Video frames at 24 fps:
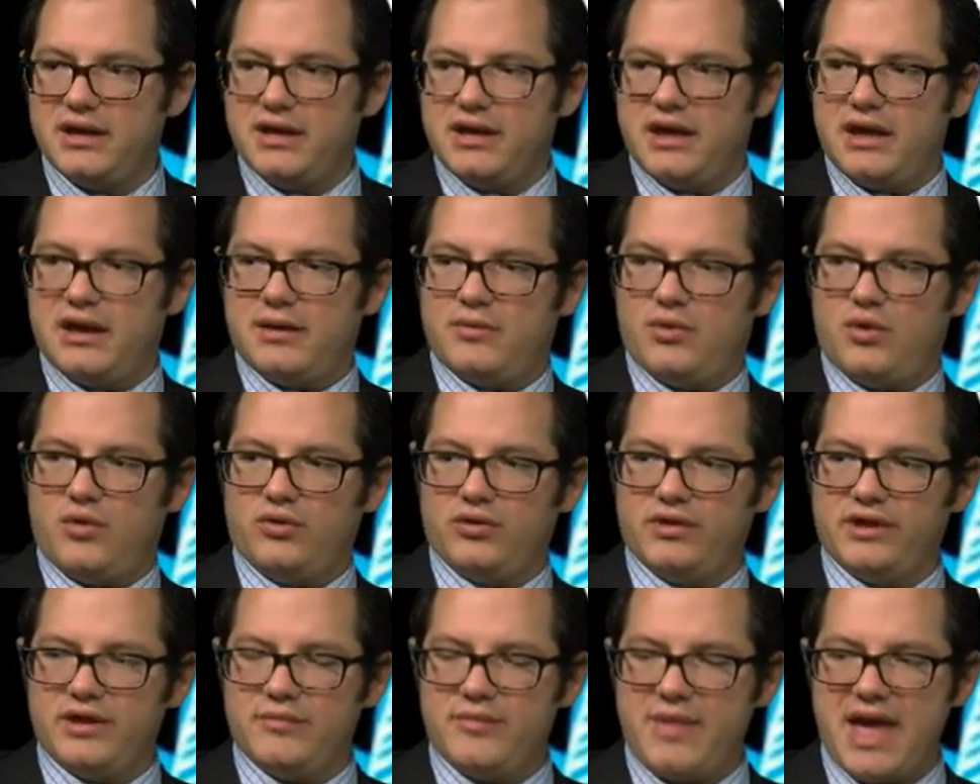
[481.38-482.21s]
Mm-hmm. And I'm
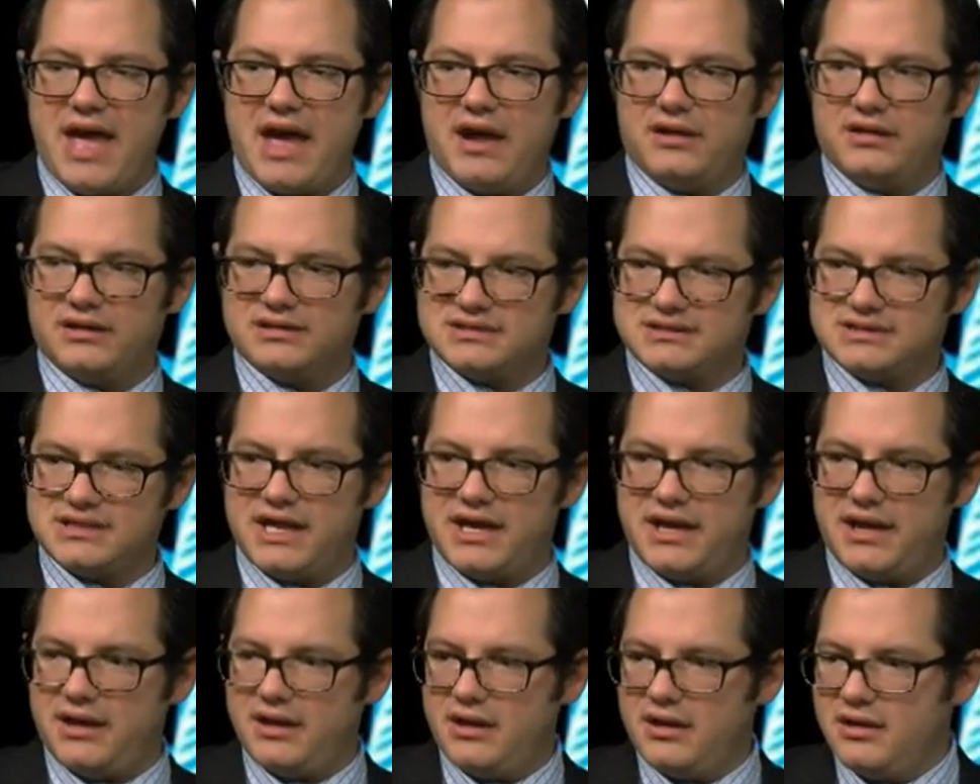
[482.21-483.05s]
holding a bag, let's
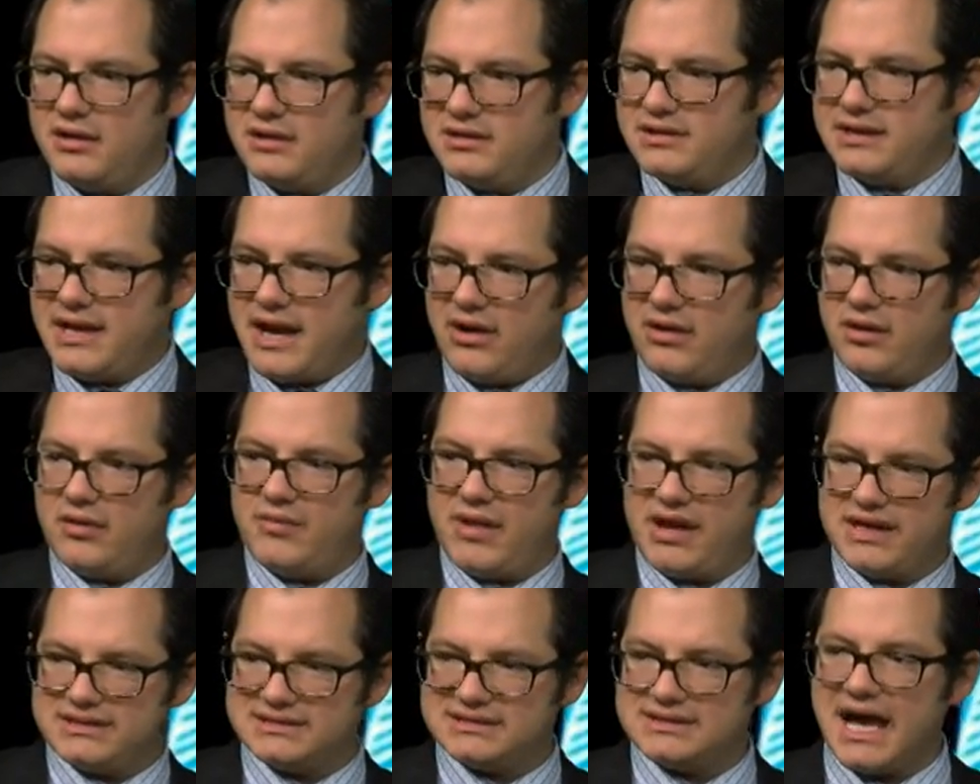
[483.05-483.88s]
say, down at
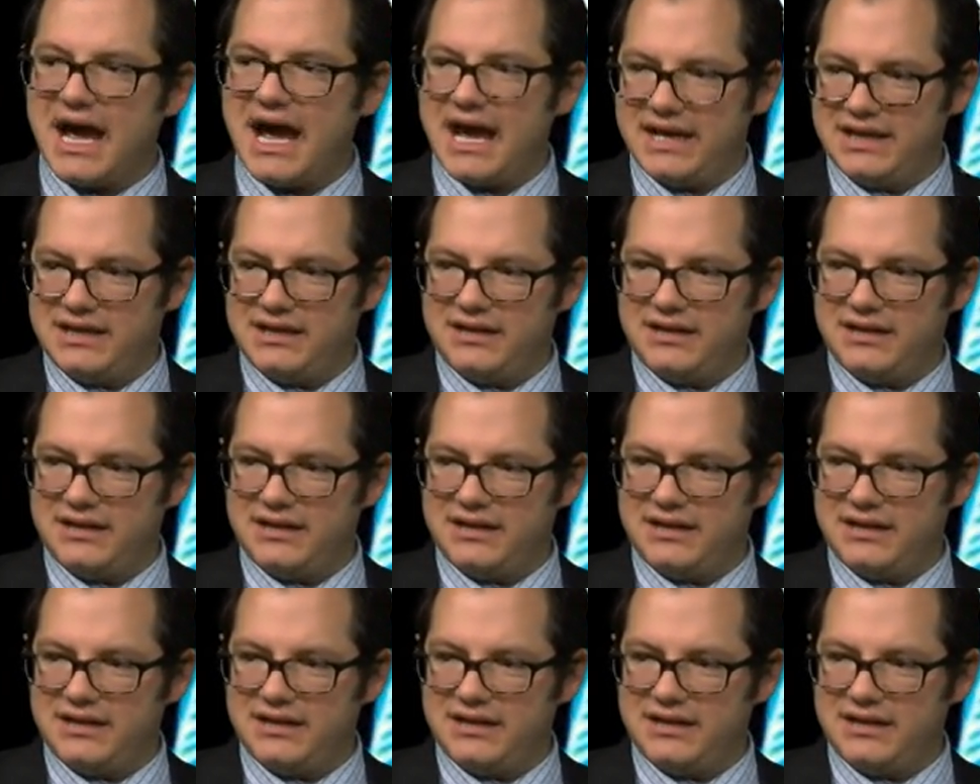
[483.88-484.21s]
my side